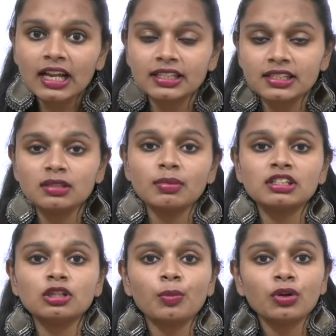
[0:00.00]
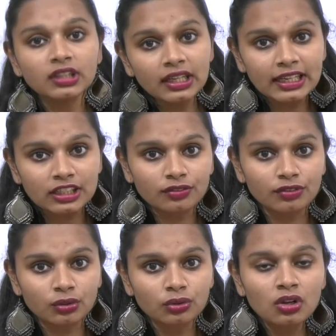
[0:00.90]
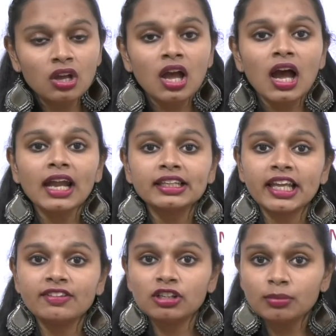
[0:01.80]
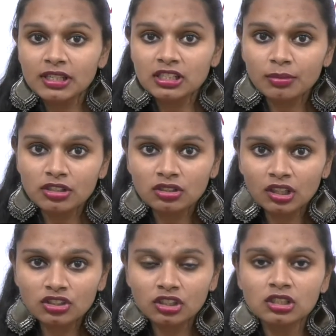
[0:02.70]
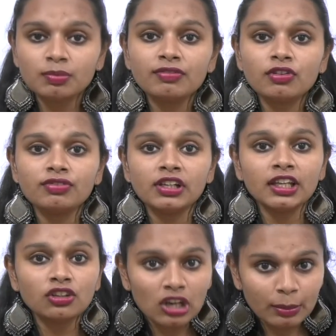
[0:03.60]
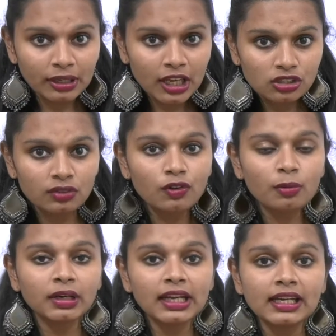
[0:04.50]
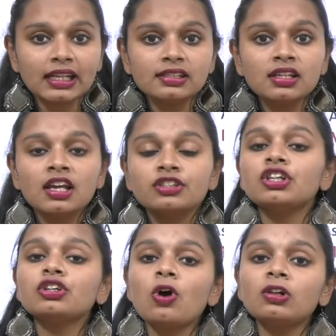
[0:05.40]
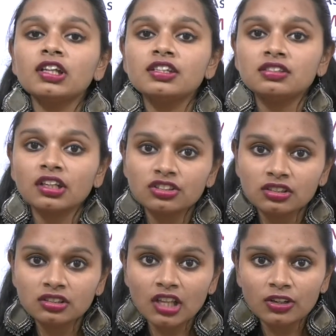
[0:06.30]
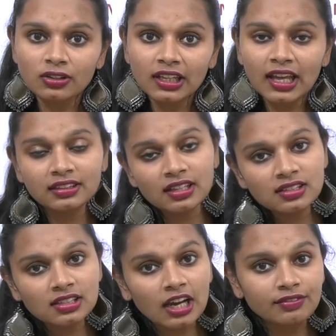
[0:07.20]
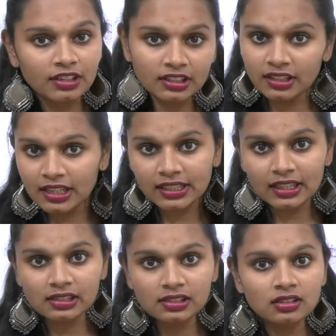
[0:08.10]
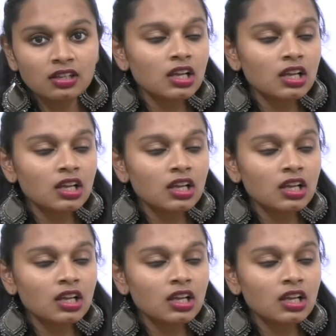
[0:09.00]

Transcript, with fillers: and this is based upon the interview and there will be some instructions before filling your application form details. Check all the instructions thoroughly and then start filling the details.